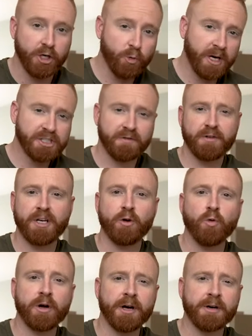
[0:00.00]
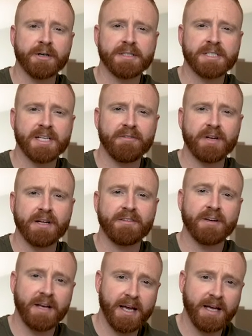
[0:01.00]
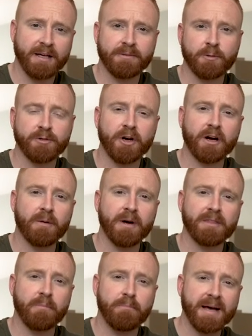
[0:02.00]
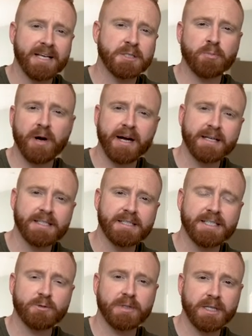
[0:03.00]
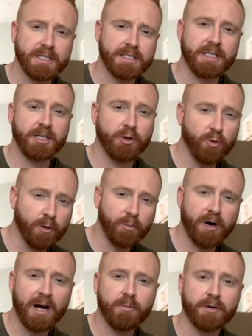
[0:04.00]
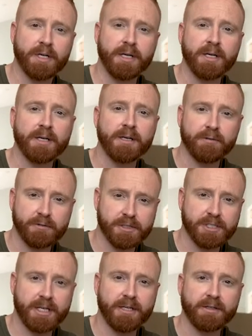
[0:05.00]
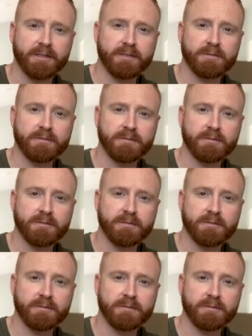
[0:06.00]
You're watching video 107 and today we're talking about the best practices when listing your property for sale.